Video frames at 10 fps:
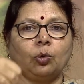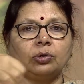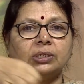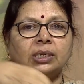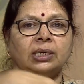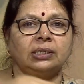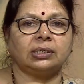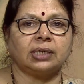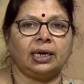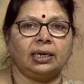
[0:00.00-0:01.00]
goes
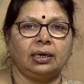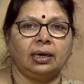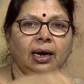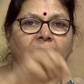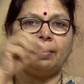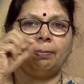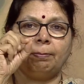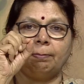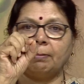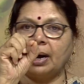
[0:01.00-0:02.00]
inside and
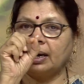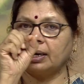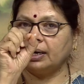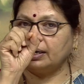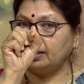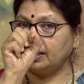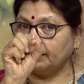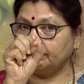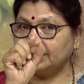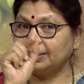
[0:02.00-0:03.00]
mark a
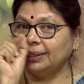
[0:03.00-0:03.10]
depth.